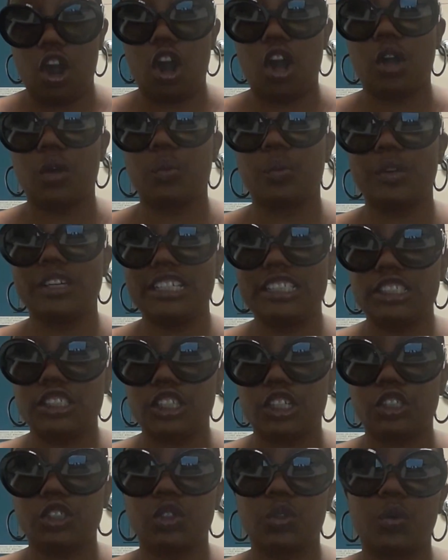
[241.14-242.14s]
Our
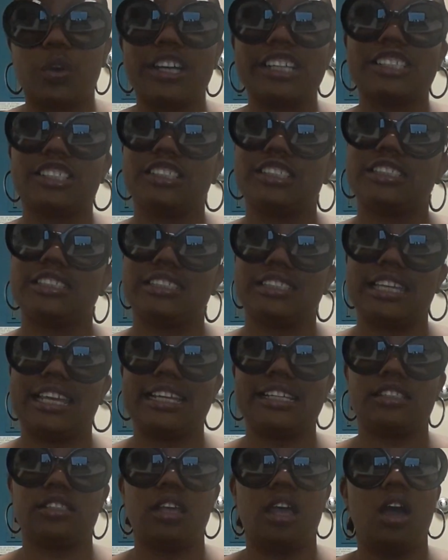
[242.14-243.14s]
research question
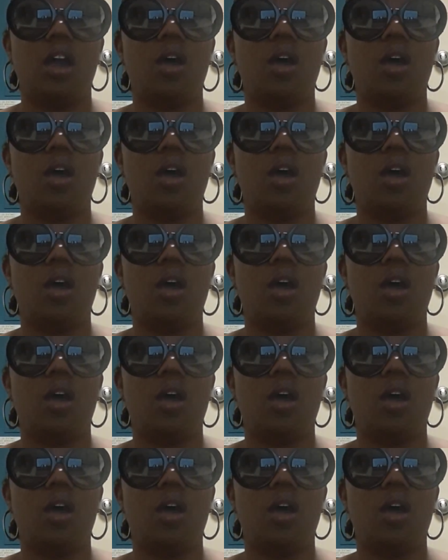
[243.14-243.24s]
states,